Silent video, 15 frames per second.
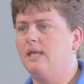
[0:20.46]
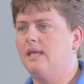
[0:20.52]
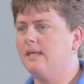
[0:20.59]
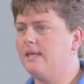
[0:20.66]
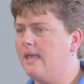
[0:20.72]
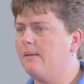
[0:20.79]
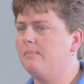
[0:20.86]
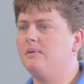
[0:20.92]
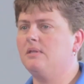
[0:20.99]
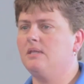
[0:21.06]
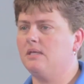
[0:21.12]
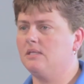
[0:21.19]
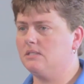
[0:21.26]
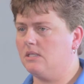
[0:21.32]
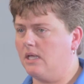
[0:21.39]
It can be
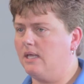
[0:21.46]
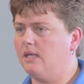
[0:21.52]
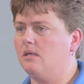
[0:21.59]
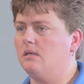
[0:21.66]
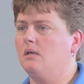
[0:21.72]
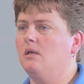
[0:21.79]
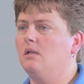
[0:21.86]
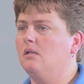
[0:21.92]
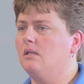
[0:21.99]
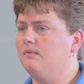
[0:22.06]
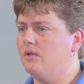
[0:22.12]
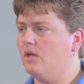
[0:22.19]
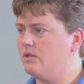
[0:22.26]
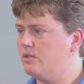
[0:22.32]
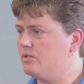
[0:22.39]
things like
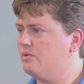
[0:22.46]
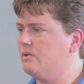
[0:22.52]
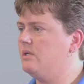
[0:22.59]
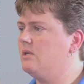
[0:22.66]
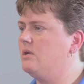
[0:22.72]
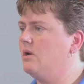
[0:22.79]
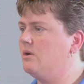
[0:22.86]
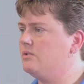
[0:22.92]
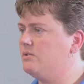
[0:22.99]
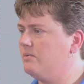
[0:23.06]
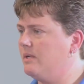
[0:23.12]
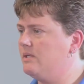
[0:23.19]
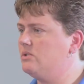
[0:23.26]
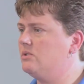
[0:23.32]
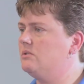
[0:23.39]
living on the street,
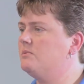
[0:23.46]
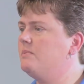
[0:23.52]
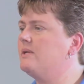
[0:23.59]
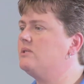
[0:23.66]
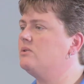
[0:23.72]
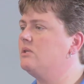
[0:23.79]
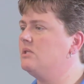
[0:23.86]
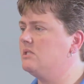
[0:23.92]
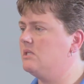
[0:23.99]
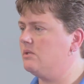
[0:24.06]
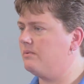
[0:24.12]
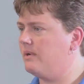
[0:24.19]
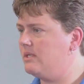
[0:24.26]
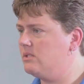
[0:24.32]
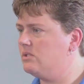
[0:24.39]
incarceration. Special
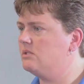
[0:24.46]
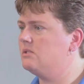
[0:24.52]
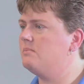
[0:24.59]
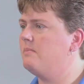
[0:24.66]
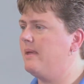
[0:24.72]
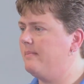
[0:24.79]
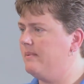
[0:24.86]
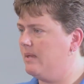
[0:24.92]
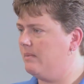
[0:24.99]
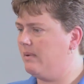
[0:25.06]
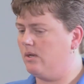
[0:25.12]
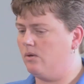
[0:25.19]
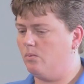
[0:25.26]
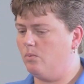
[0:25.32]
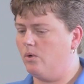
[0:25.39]
considerations may be a
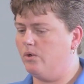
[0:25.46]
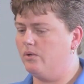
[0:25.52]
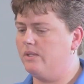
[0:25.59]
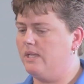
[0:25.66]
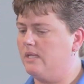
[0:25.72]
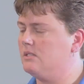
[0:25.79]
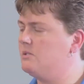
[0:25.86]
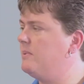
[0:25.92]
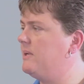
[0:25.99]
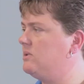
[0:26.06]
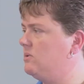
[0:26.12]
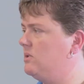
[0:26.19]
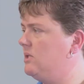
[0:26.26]
better word than special